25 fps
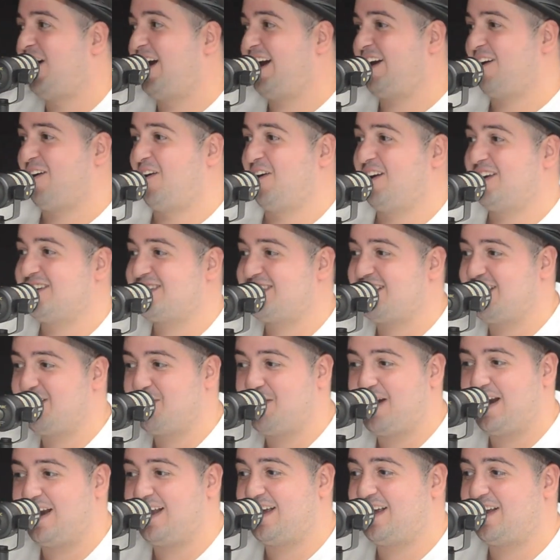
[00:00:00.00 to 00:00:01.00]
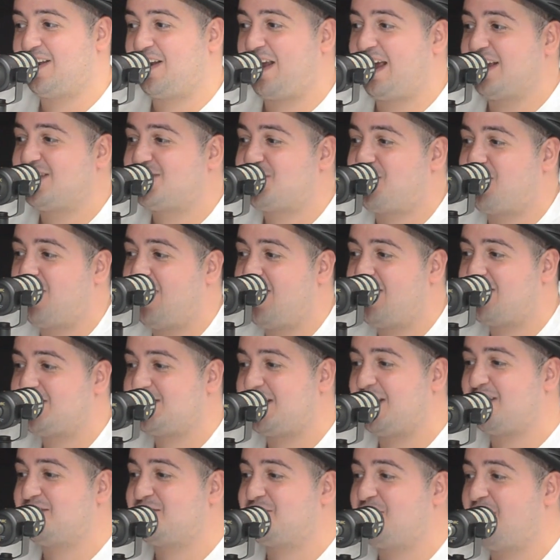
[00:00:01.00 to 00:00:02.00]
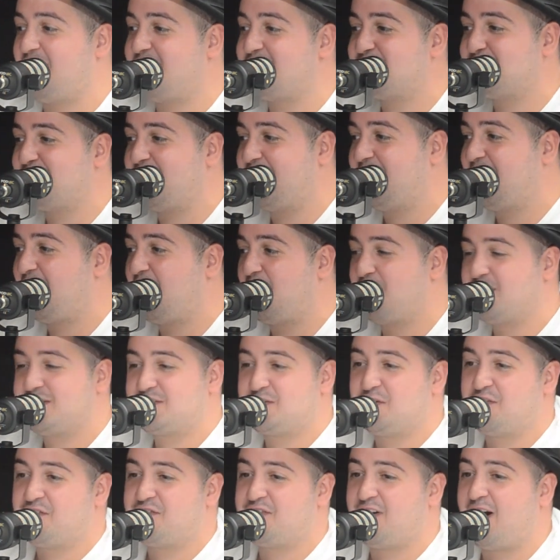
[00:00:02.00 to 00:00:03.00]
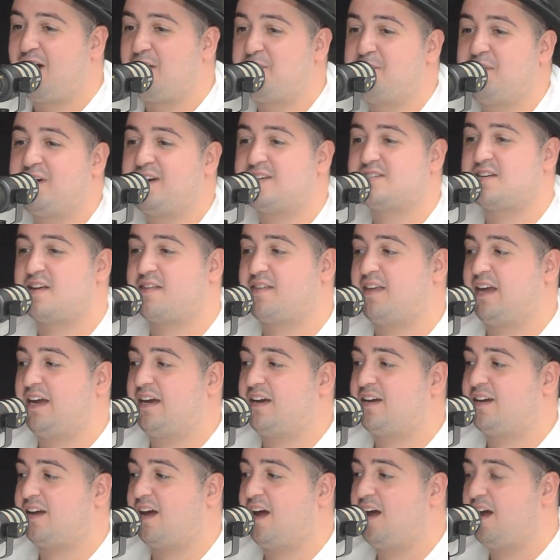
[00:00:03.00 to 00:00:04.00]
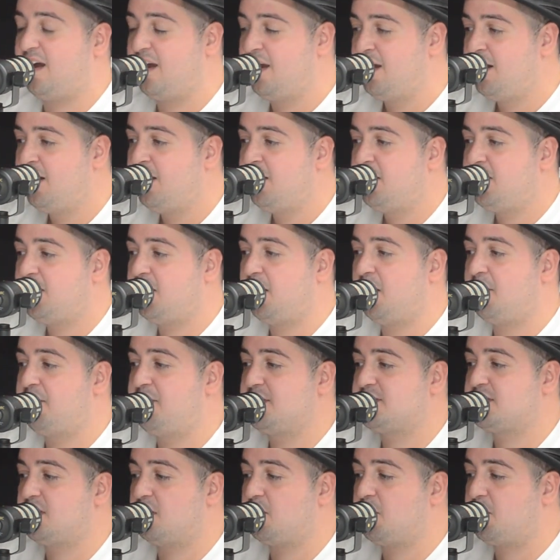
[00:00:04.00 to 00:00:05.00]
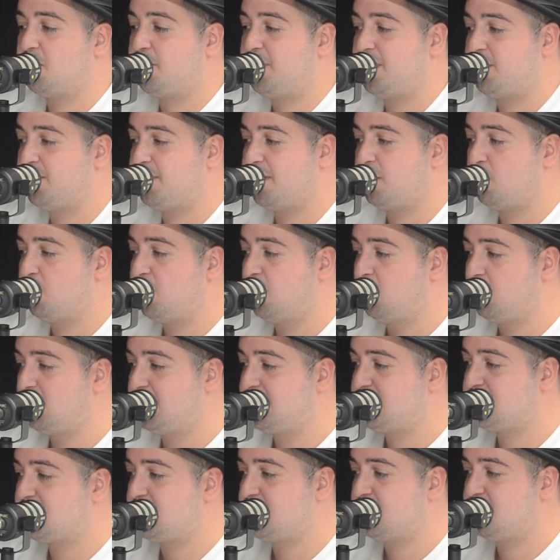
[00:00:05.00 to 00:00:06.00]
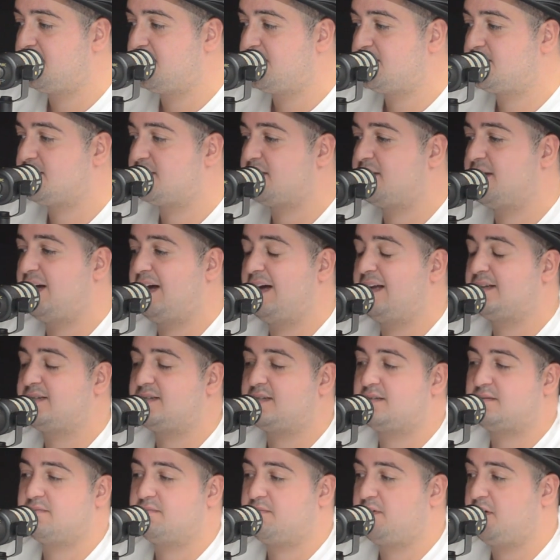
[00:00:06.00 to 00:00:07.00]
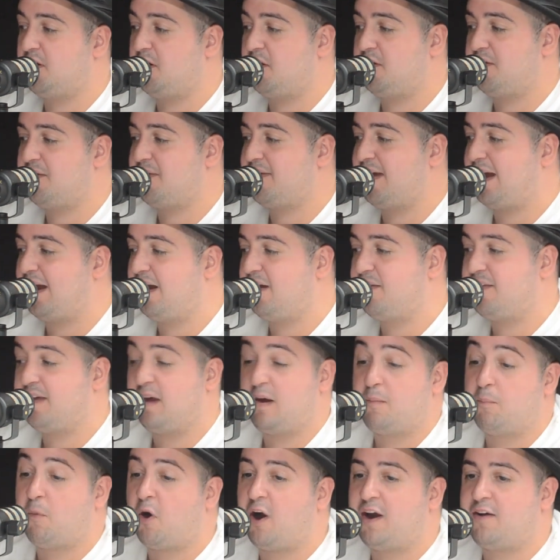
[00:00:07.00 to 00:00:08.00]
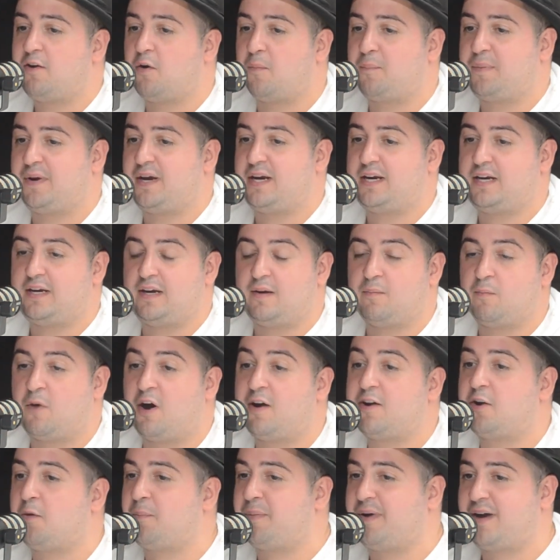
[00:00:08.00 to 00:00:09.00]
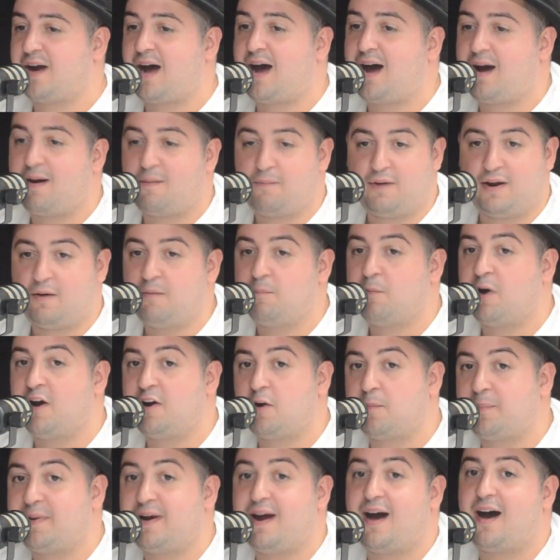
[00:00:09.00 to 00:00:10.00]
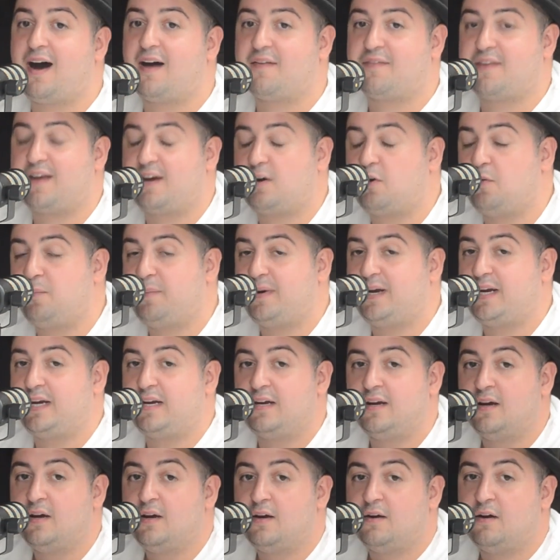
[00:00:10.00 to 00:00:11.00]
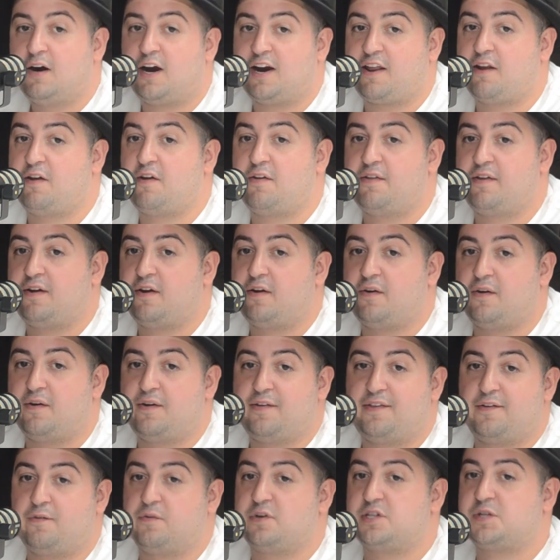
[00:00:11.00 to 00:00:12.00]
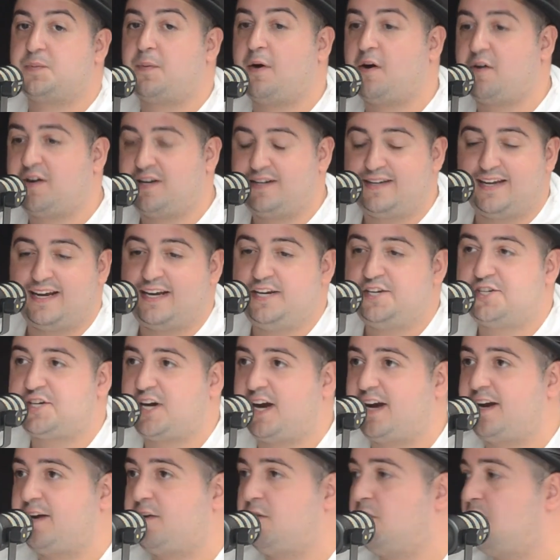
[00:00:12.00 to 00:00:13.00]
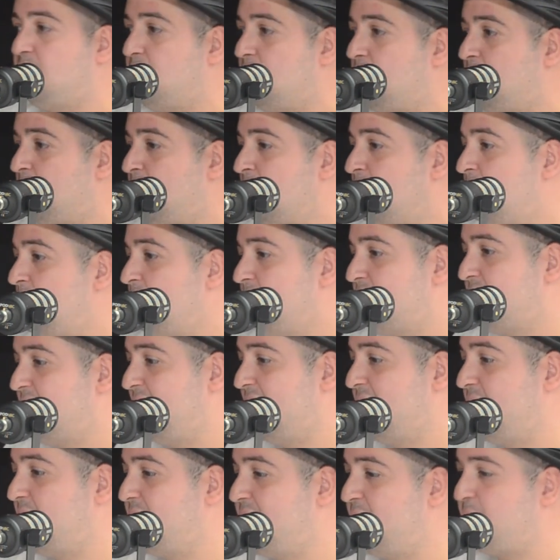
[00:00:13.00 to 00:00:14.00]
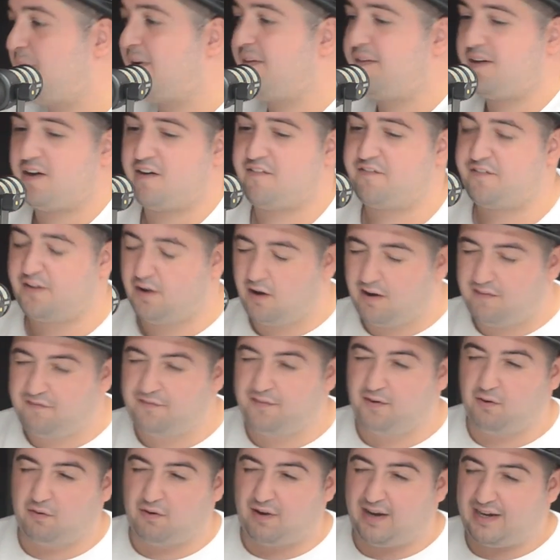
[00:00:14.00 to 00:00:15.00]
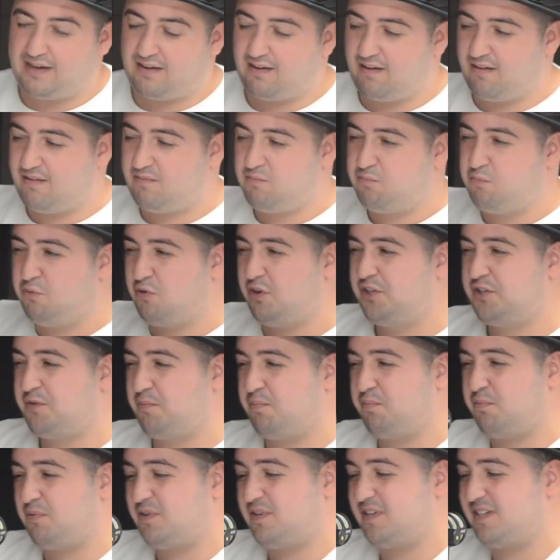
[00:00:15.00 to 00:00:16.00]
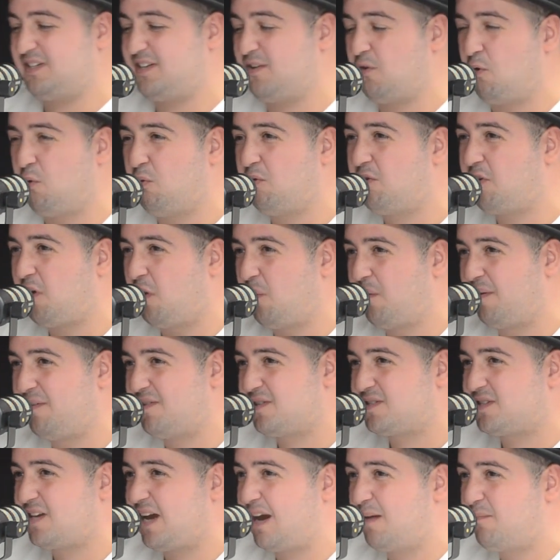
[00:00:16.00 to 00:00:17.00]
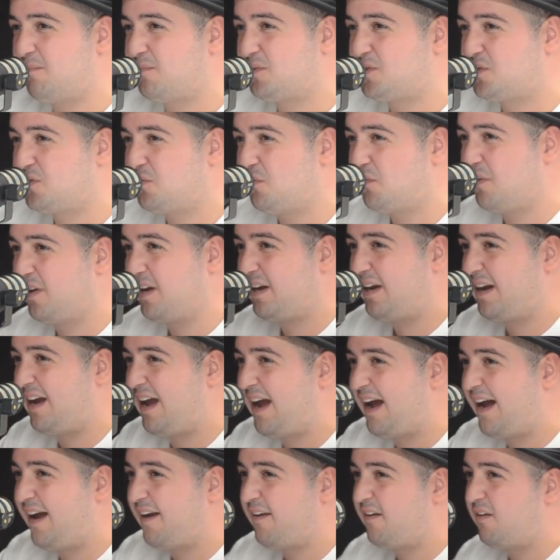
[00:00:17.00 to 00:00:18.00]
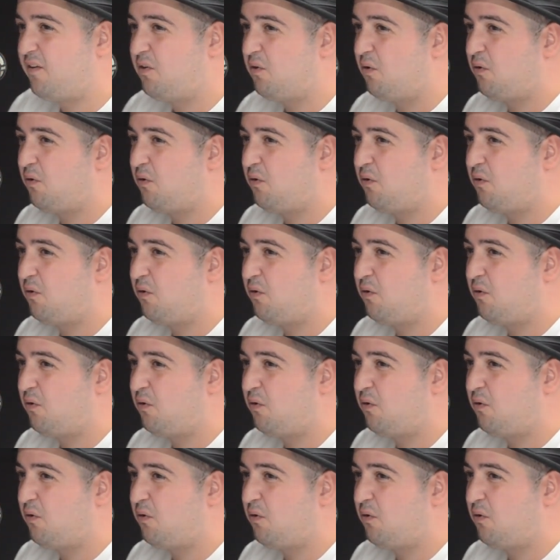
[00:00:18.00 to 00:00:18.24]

like it honestly. Man, as far as we can go, it's good fun because I think you know there's a lot of people that will listen to this that you know it might not be art. They could be, I don't know, they're an aspiring DJ or they're anything. I feel like does it all go in the same sort of category?